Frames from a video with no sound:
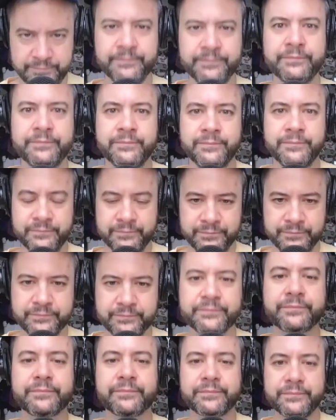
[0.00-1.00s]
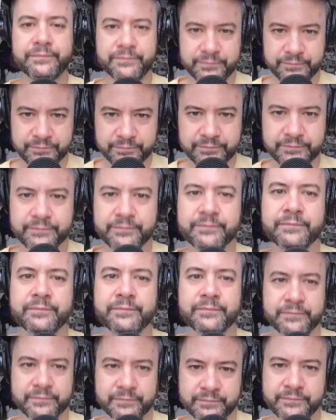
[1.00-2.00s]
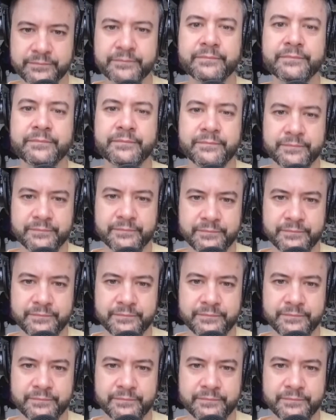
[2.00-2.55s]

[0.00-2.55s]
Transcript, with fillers: couldn't have seen that in another show